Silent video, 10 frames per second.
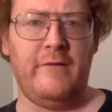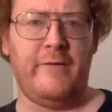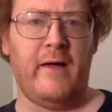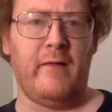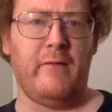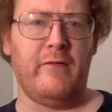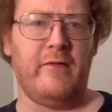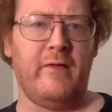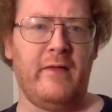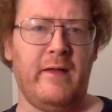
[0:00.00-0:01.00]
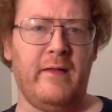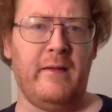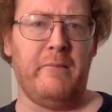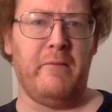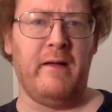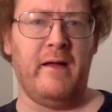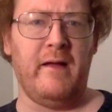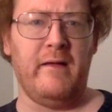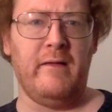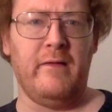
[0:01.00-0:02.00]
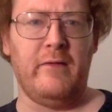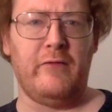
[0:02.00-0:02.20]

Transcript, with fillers: followers they, they bring in